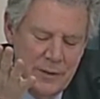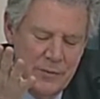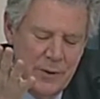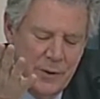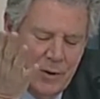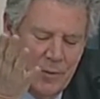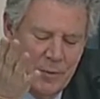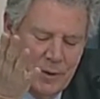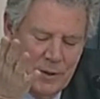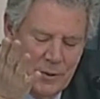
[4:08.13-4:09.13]
the federal
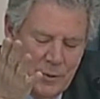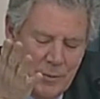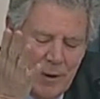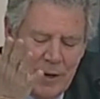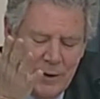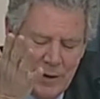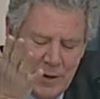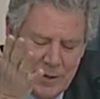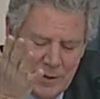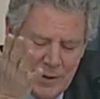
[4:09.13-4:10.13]
government can do to
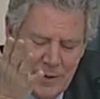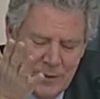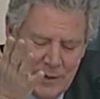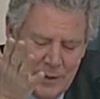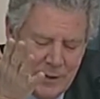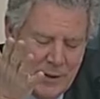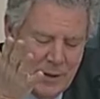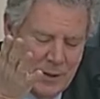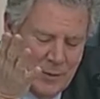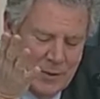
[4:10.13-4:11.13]
modernize our outdated
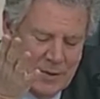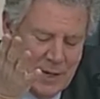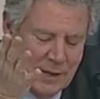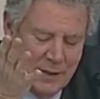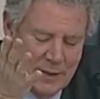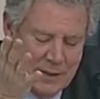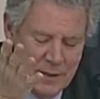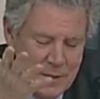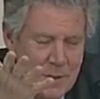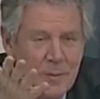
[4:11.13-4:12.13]
recycling
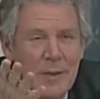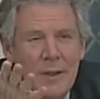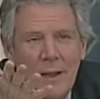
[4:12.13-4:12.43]
system?